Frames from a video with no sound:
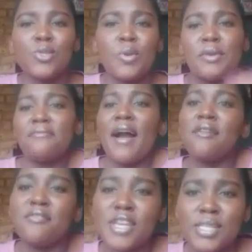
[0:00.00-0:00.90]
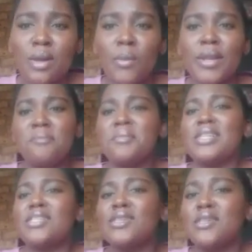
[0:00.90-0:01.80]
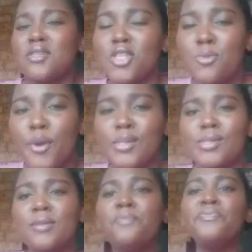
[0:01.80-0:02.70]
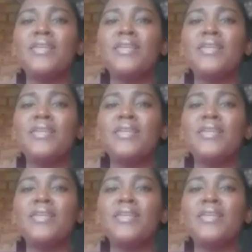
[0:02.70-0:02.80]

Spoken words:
So in 5 years, I want to meet this person.